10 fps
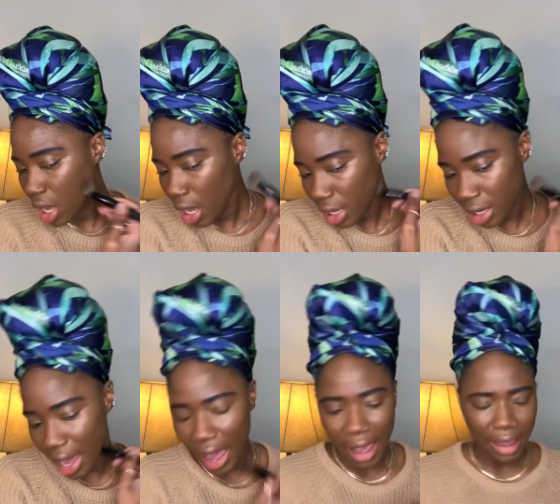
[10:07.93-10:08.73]

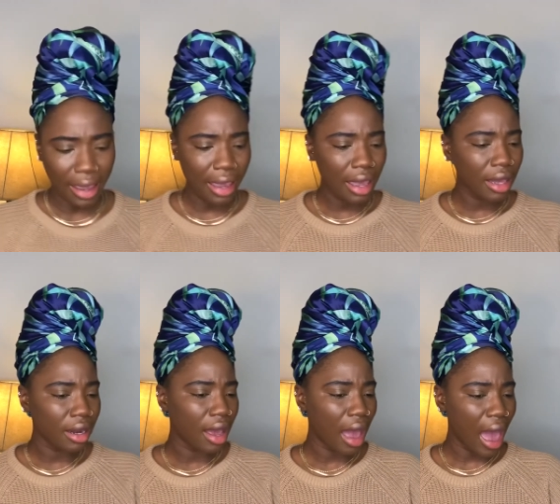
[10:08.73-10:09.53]
Yeah, and
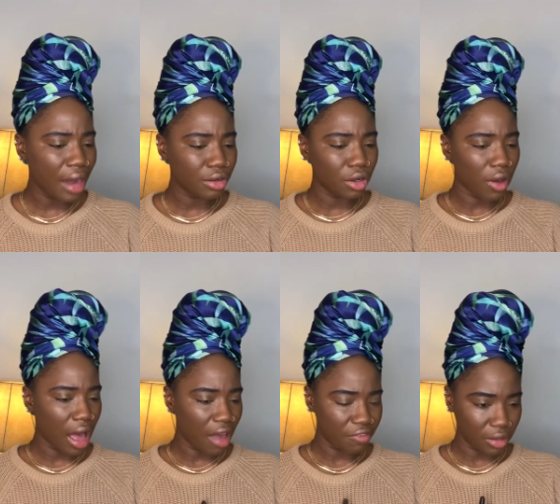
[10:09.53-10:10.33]
I don't know how
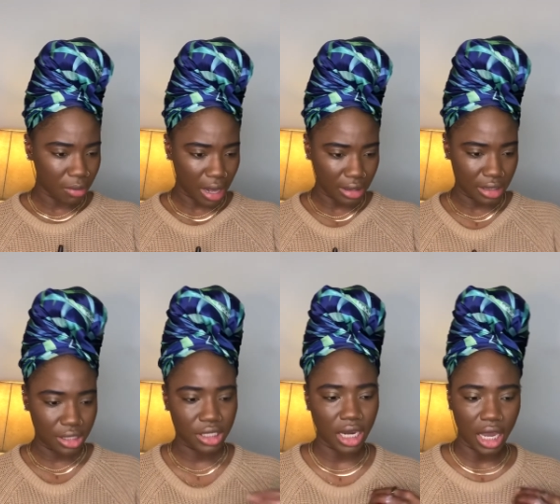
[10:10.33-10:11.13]
I feel about this
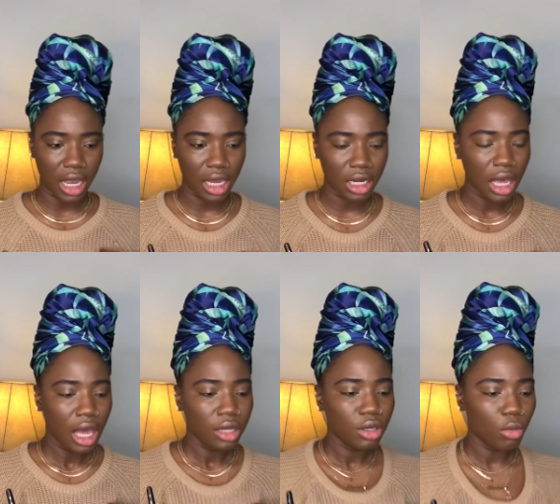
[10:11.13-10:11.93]
shade.
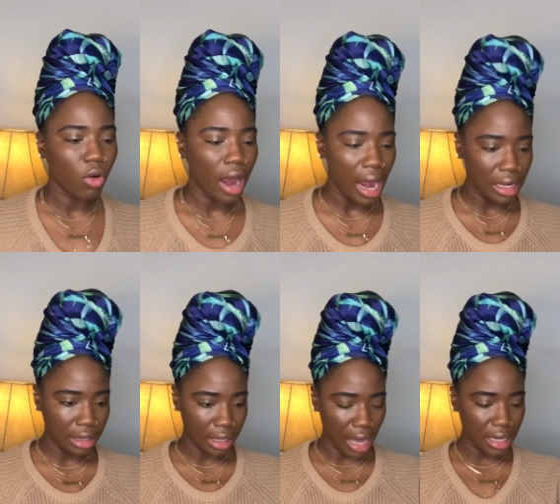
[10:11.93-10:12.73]
The more I
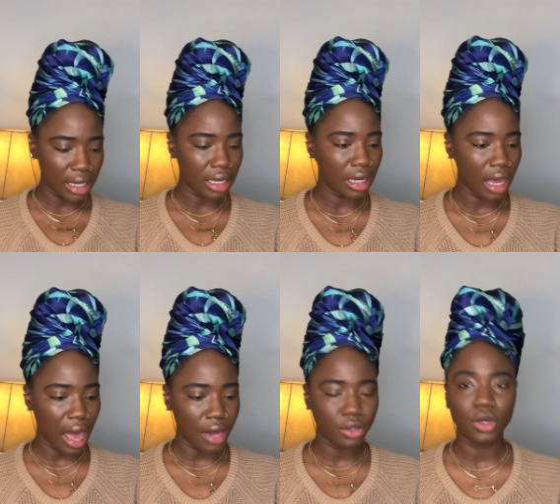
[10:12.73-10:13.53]
look at it,
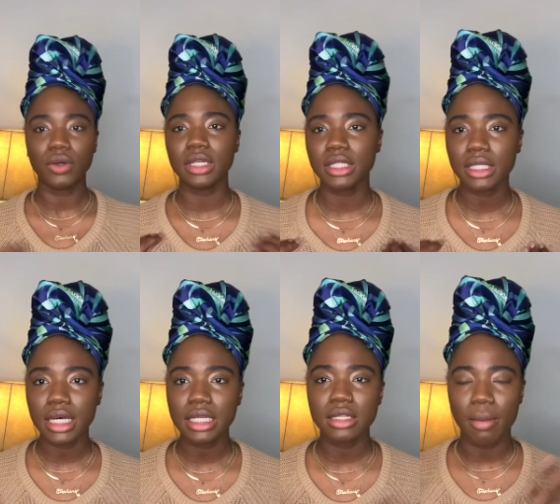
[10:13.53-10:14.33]
I don't know, because it
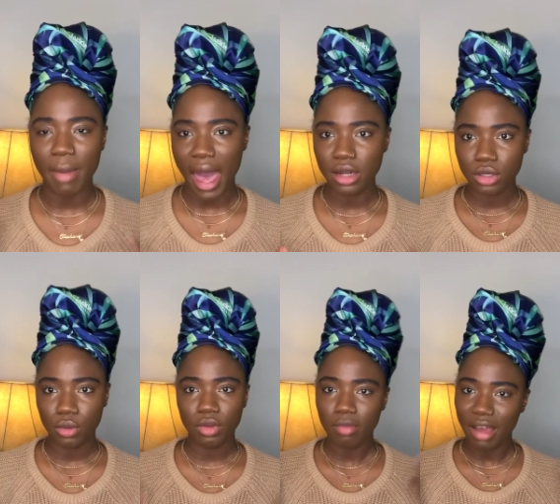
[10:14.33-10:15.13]
does match
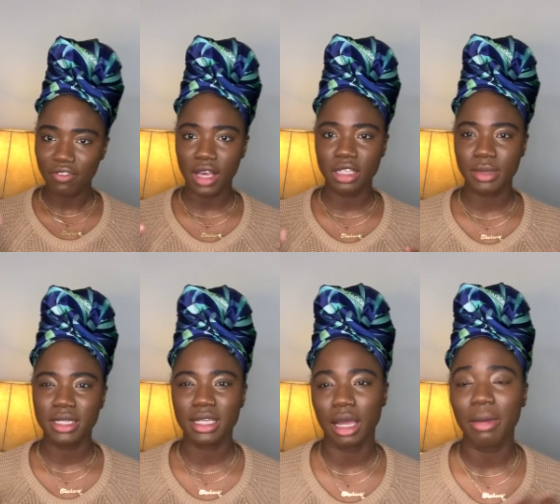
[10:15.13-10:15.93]
with my face,
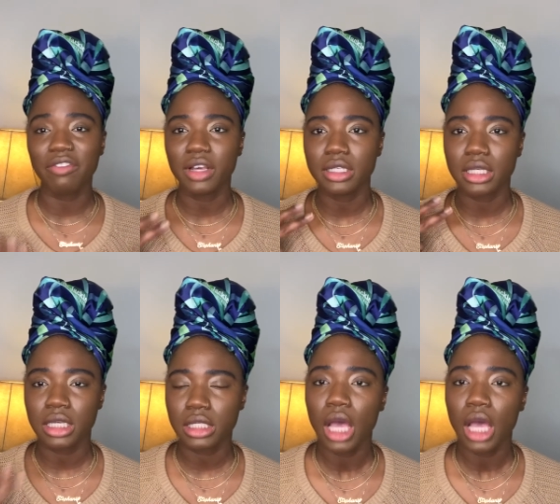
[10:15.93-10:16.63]
because again, my face is